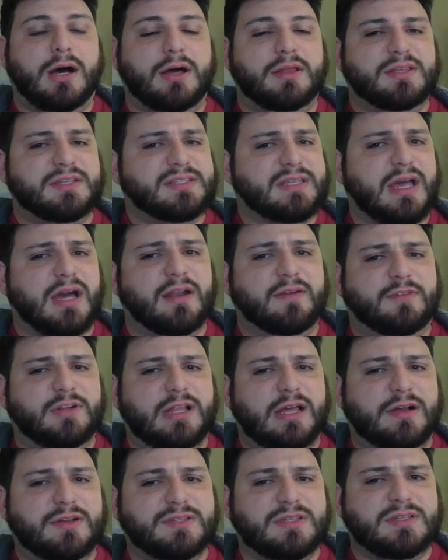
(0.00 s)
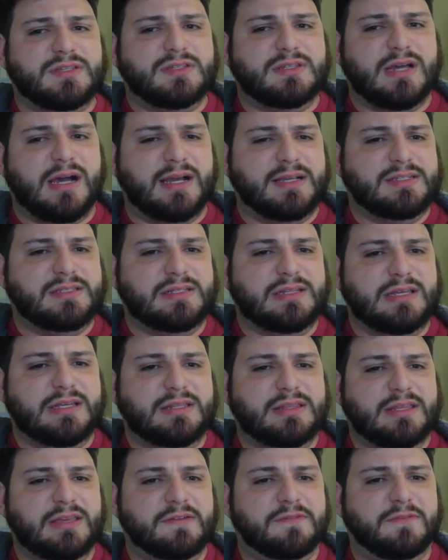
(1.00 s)
This kind of allows us to
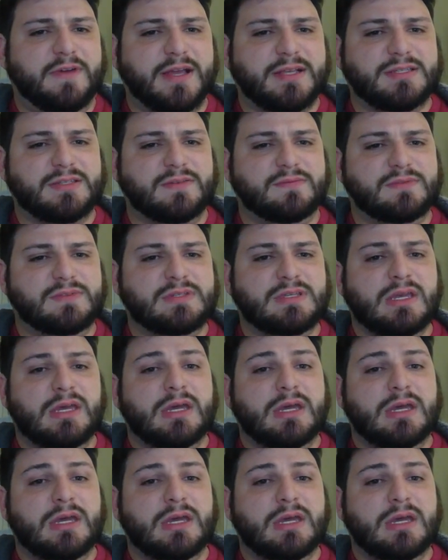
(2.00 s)
isolate the effects of